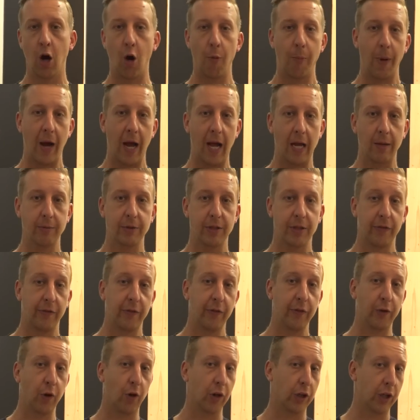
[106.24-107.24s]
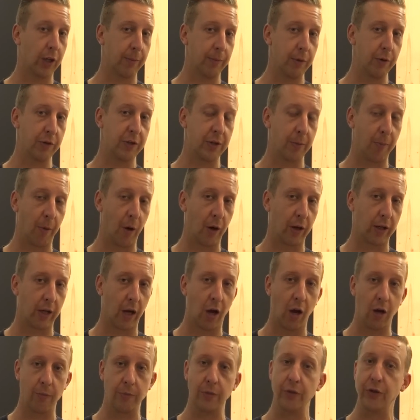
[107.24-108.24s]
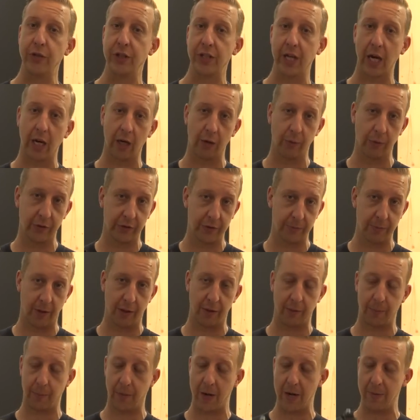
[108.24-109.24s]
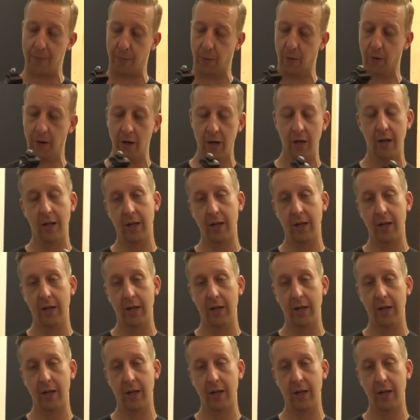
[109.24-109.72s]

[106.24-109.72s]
Or perhaps if you've got a commuter bike at home, you share it with some other people.